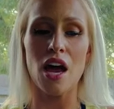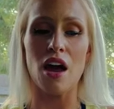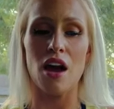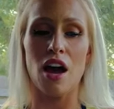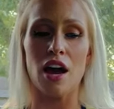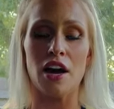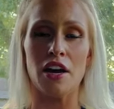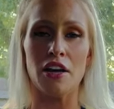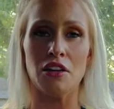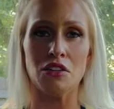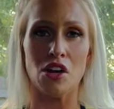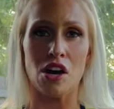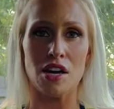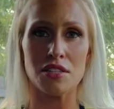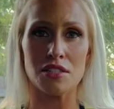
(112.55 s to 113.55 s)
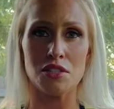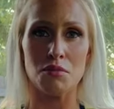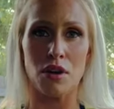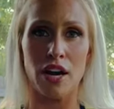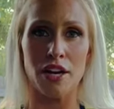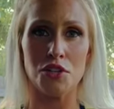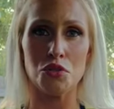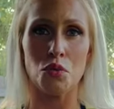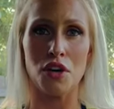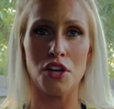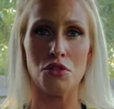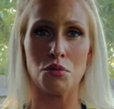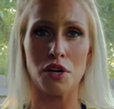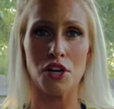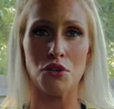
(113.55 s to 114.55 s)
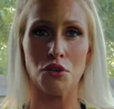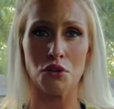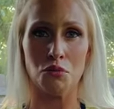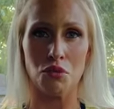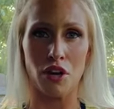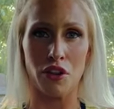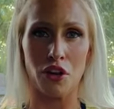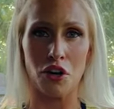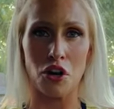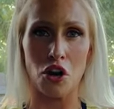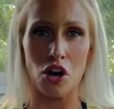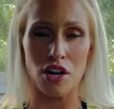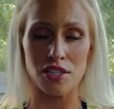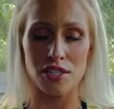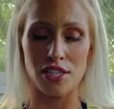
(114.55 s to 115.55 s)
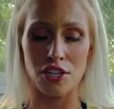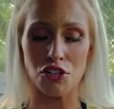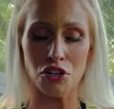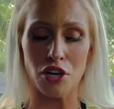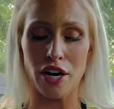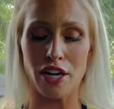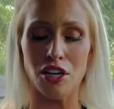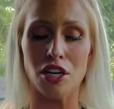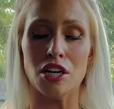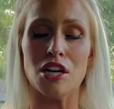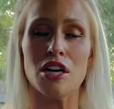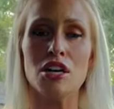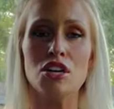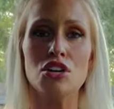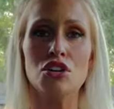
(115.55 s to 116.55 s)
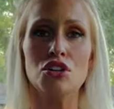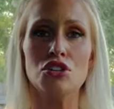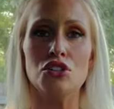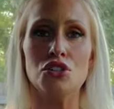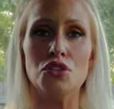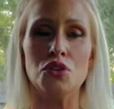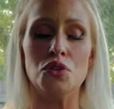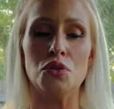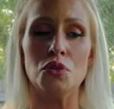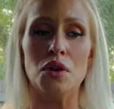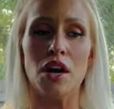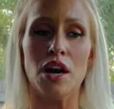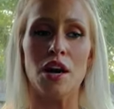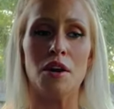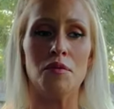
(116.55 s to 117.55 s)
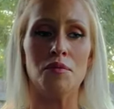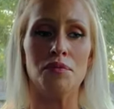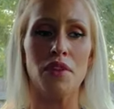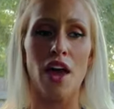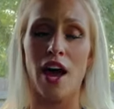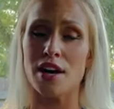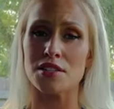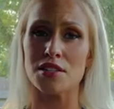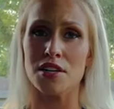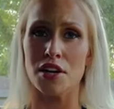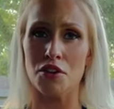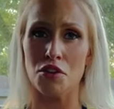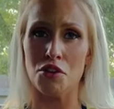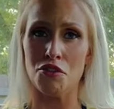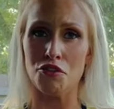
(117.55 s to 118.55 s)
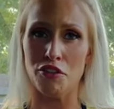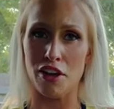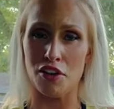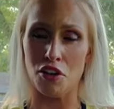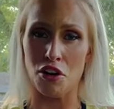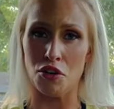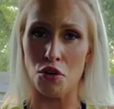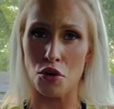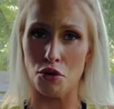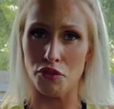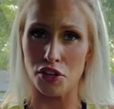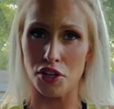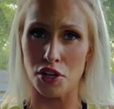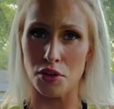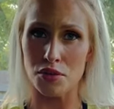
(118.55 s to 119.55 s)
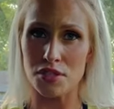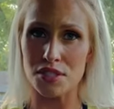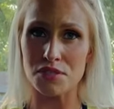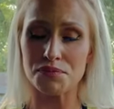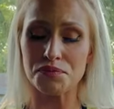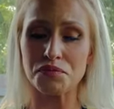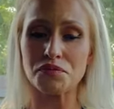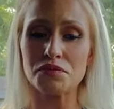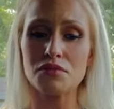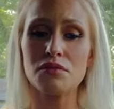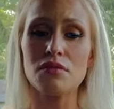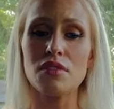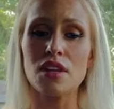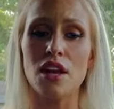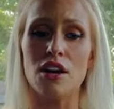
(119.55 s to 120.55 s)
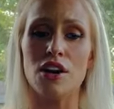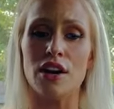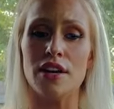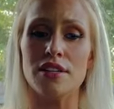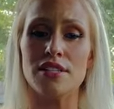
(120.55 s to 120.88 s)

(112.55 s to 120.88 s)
I lost my 23-year-old brother, Austin Crager, to accidental fentanyl overdose on